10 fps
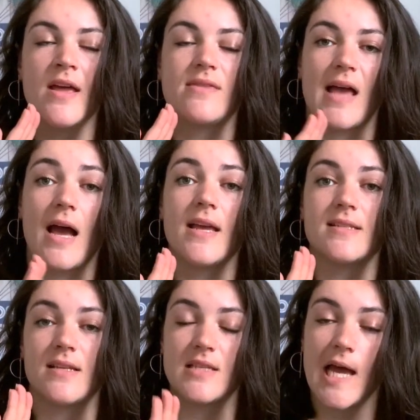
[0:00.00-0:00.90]
That is
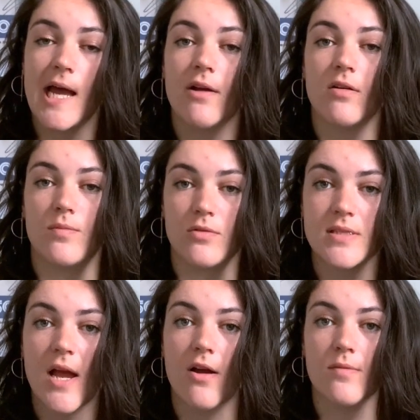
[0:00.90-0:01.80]
a terrible,
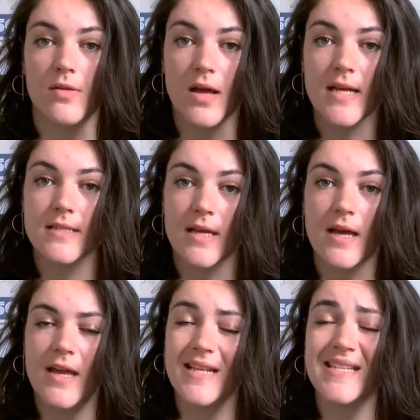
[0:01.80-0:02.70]
terrible
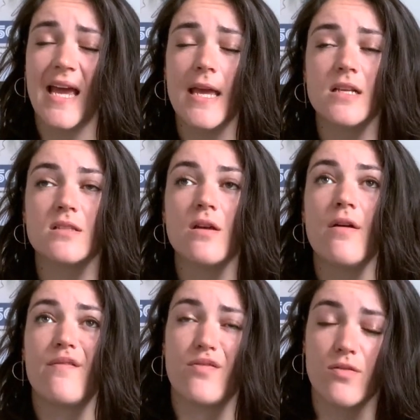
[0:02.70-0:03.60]
idea. It takes
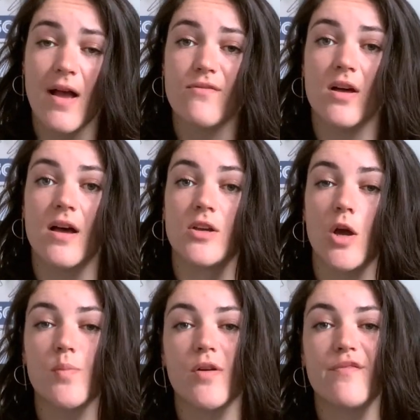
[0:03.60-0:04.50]
forever.
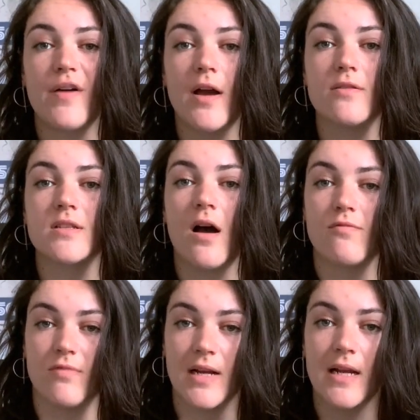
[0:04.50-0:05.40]
GoPro files are
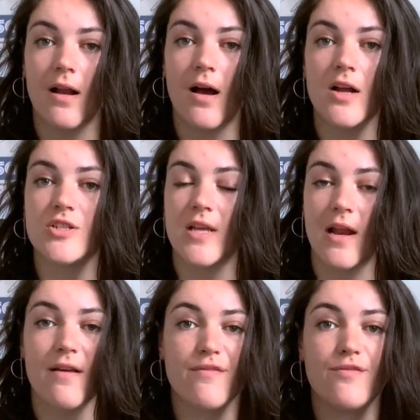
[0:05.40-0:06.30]
really large. They're
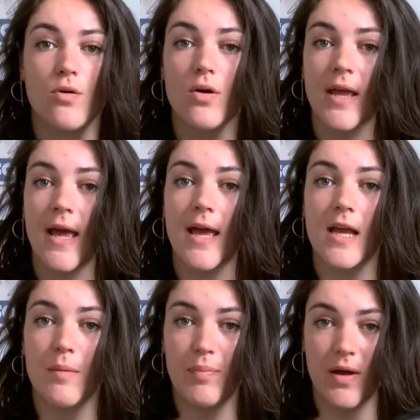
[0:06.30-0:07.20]
like 4
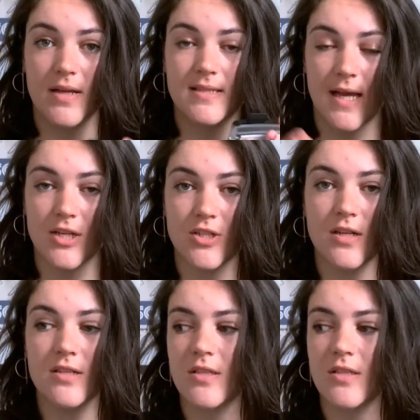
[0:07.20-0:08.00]
gig per section.